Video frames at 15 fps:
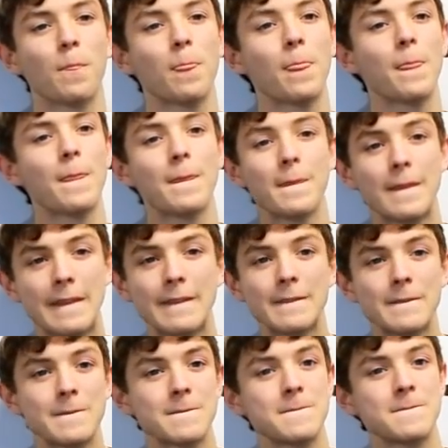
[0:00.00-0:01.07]

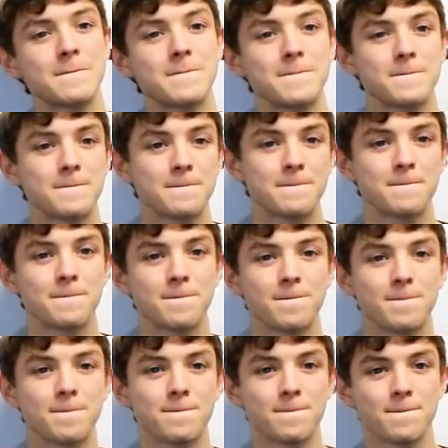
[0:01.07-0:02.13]

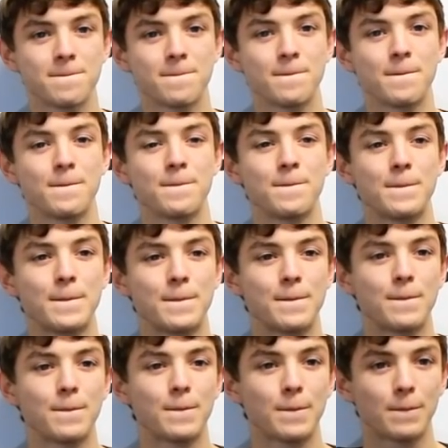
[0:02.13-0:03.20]

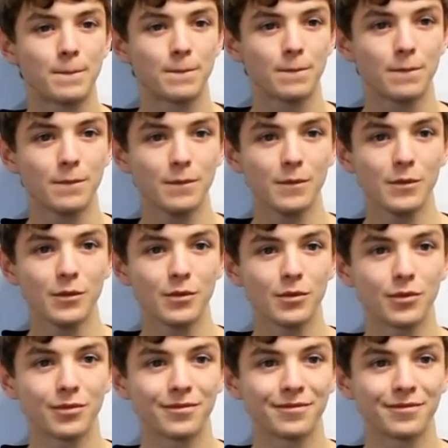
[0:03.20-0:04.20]
[no speech]